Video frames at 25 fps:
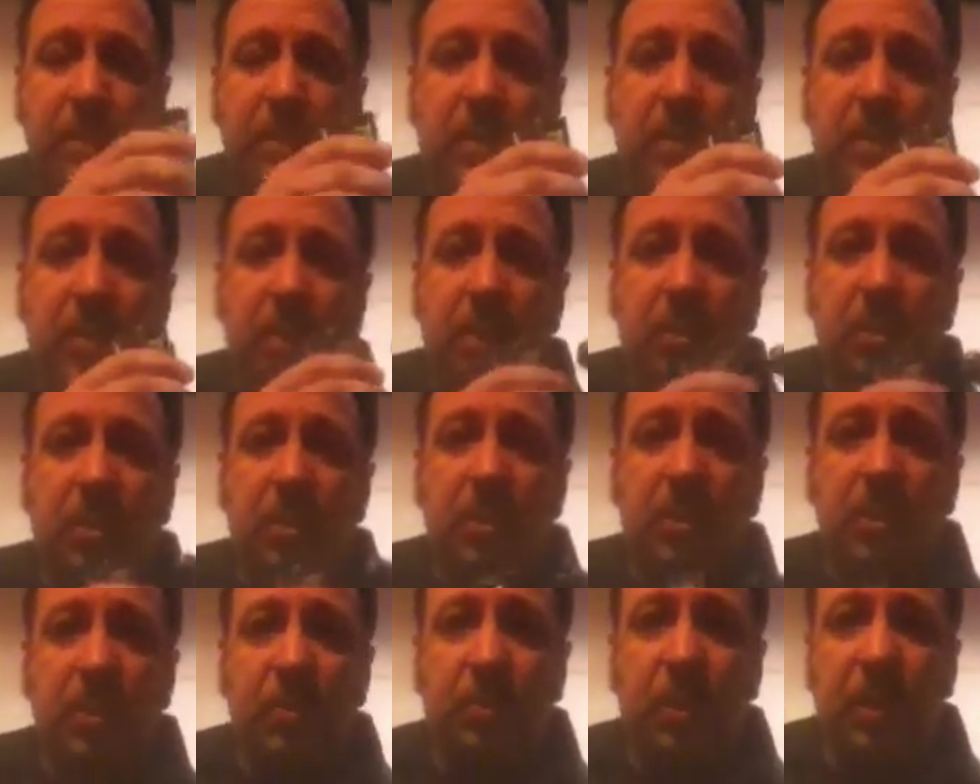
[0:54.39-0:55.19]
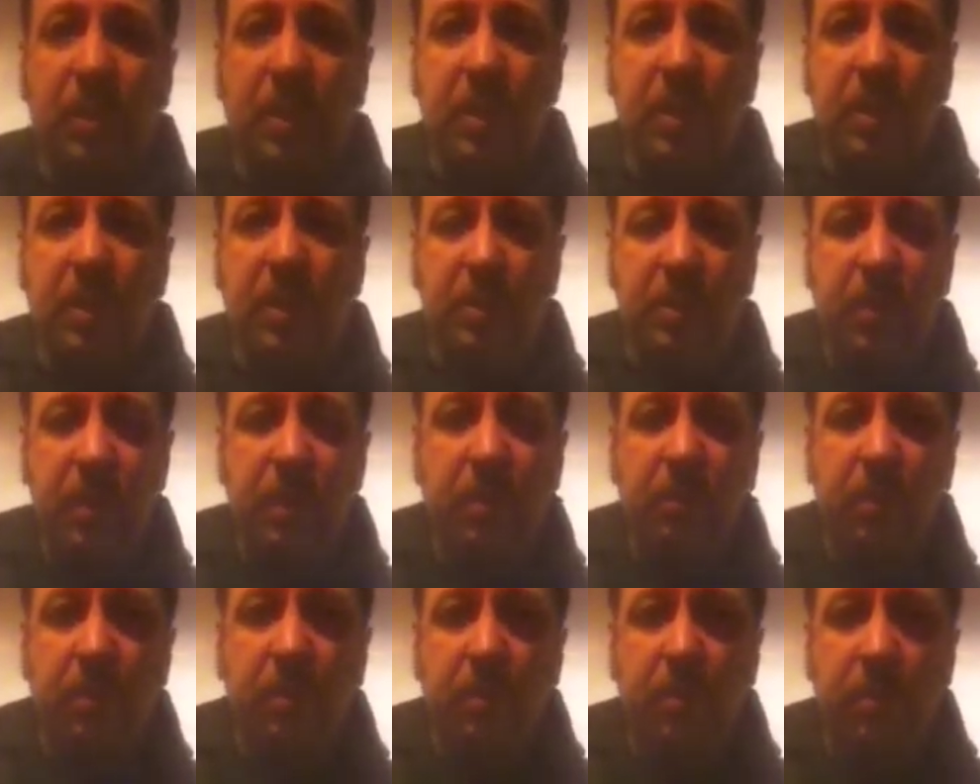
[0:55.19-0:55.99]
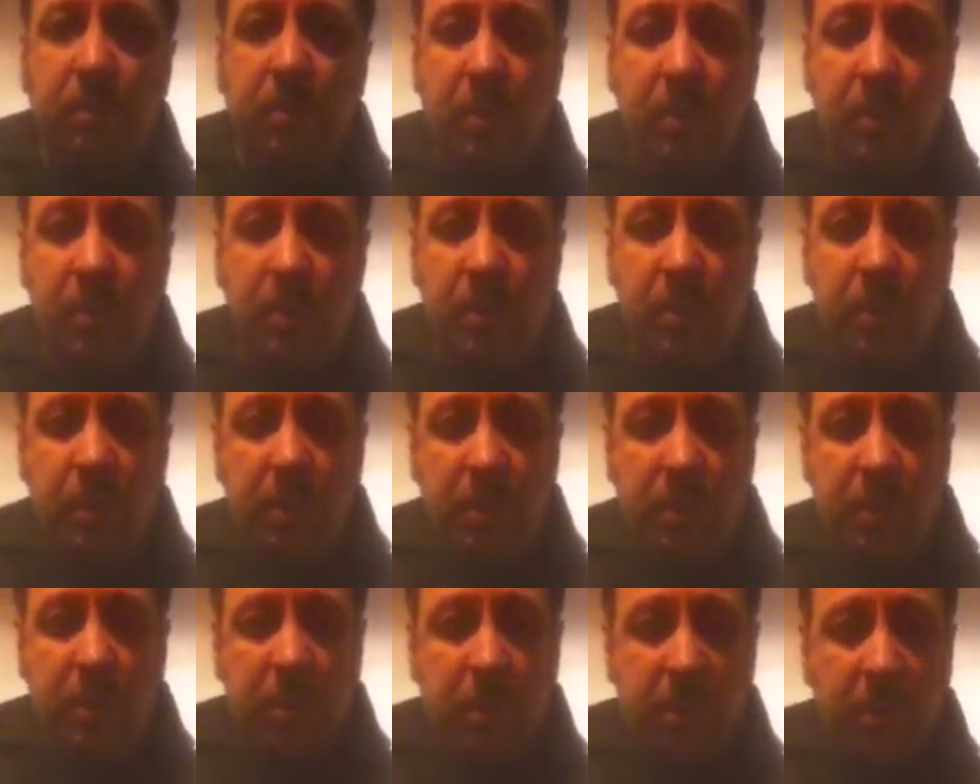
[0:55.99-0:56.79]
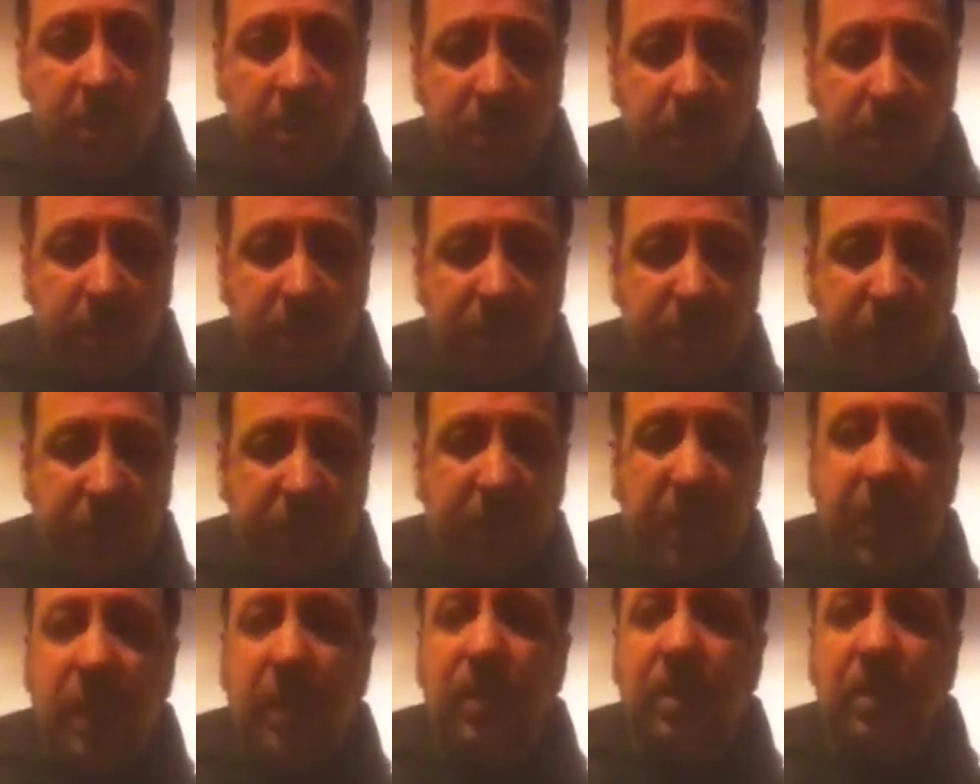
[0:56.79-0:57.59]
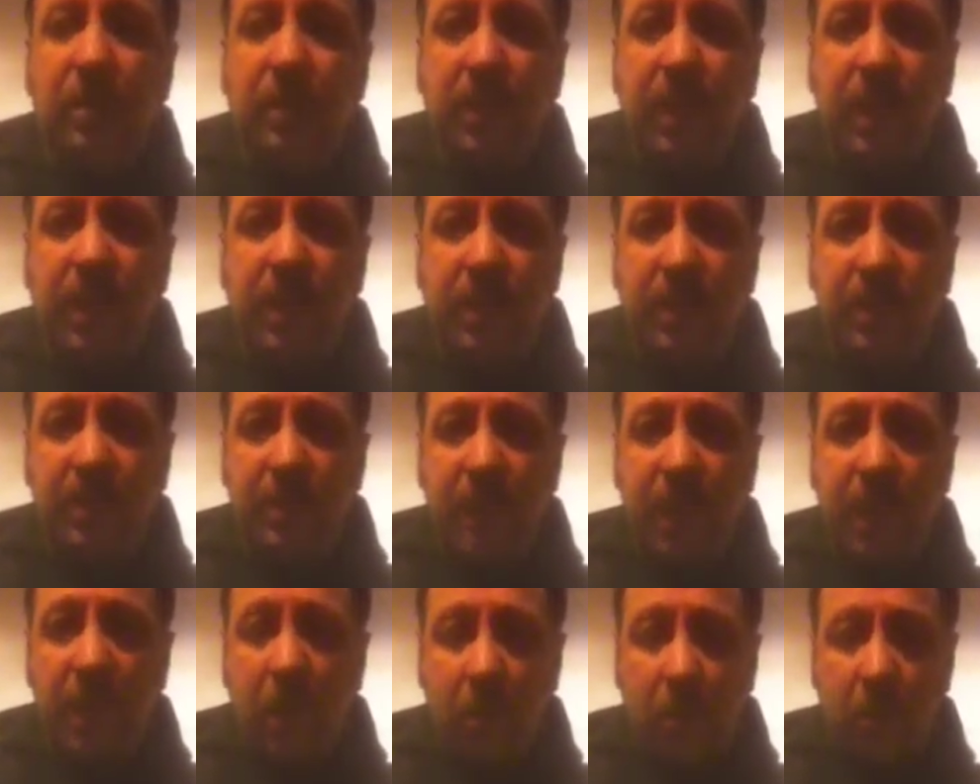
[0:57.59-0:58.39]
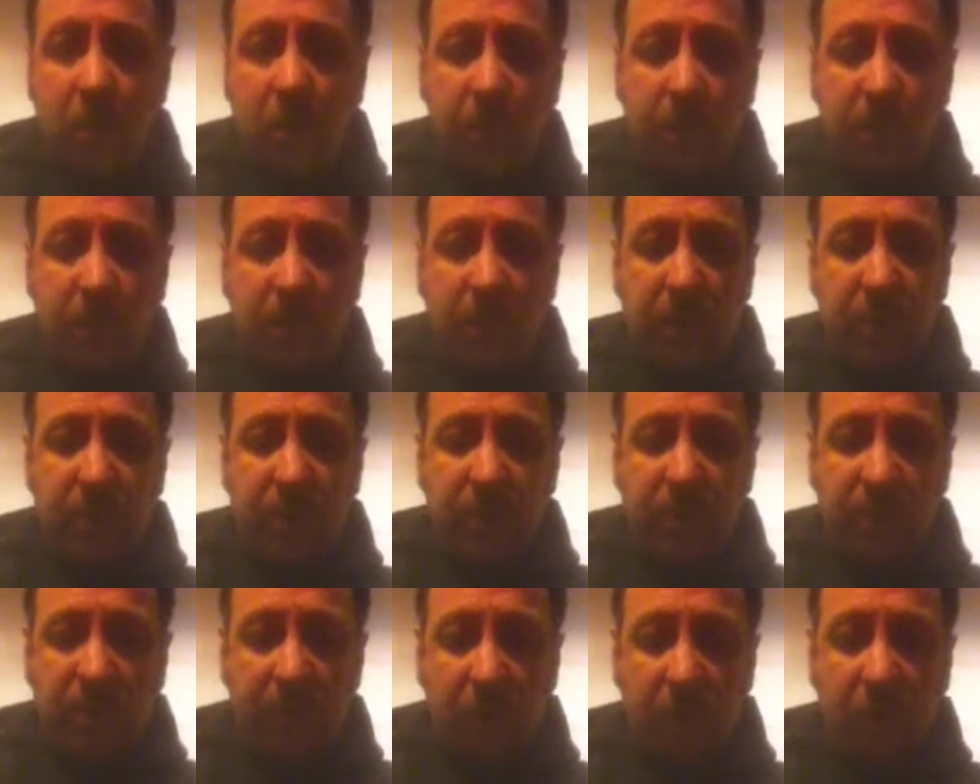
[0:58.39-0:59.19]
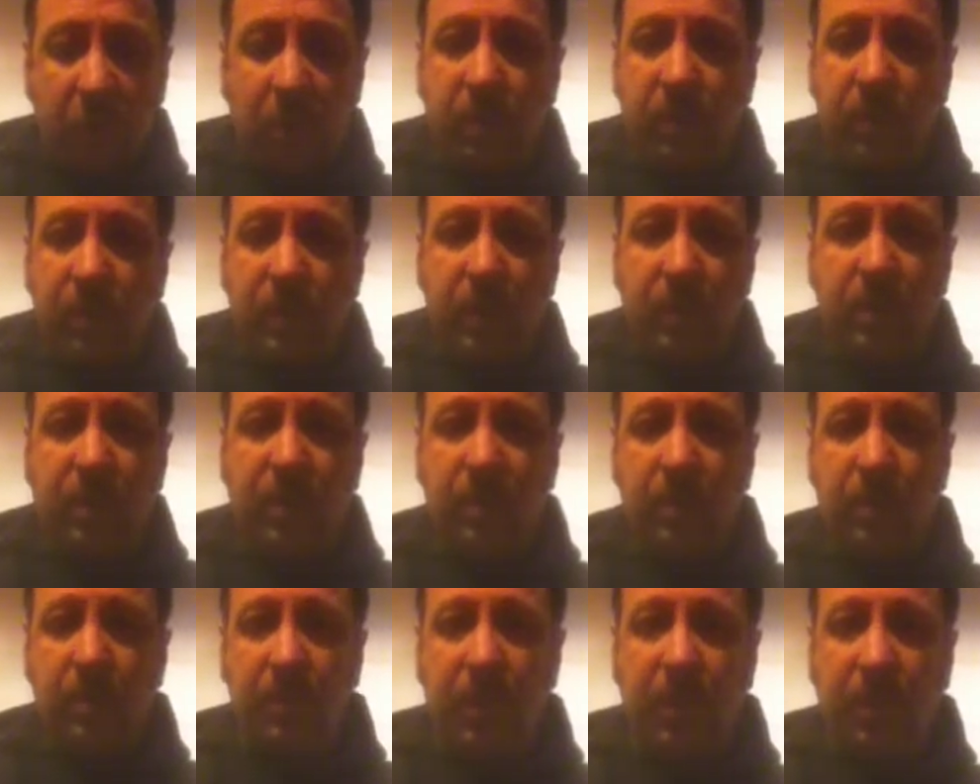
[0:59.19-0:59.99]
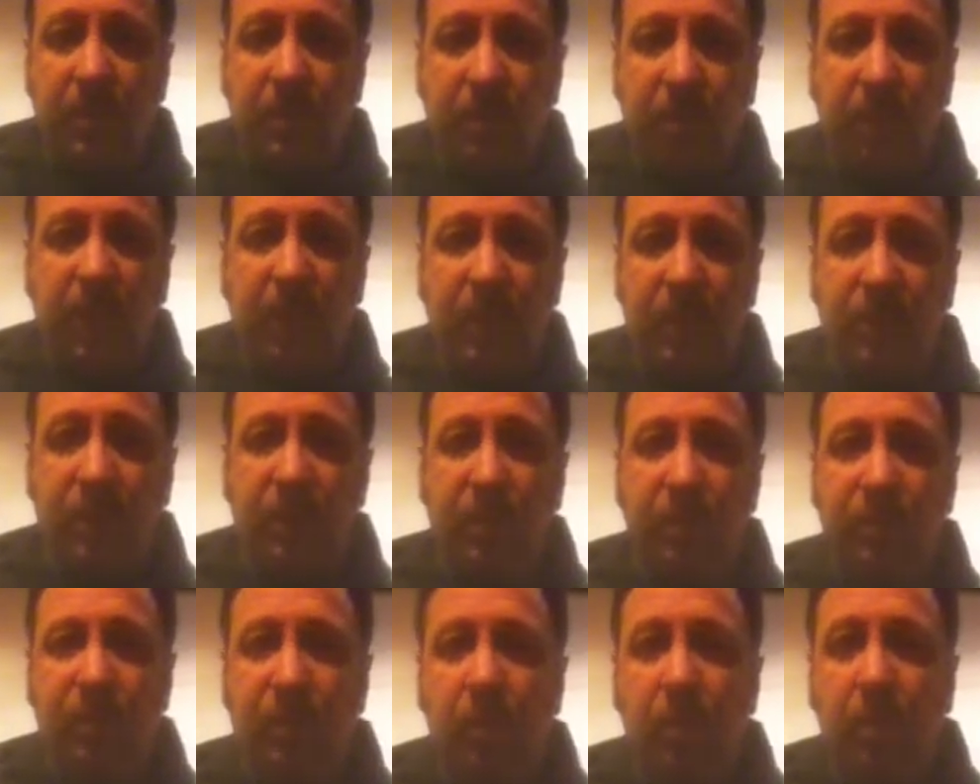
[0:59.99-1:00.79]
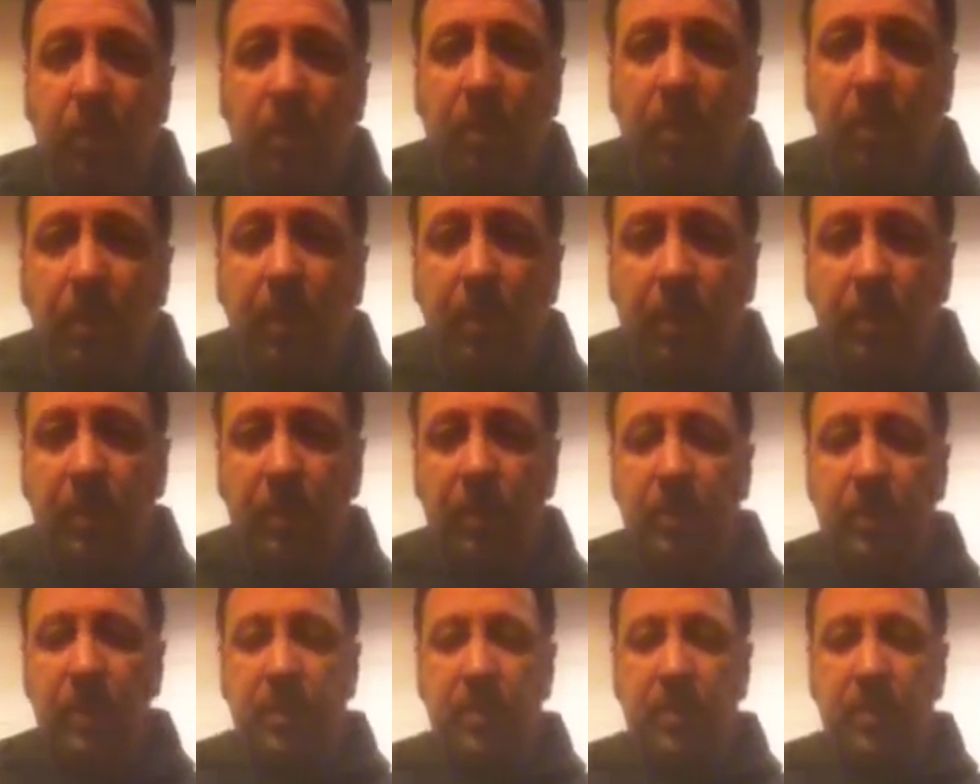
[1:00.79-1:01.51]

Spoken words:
So make sure you spread the snare drum stand legs out nice and far. They don't have to be flat to the floor, but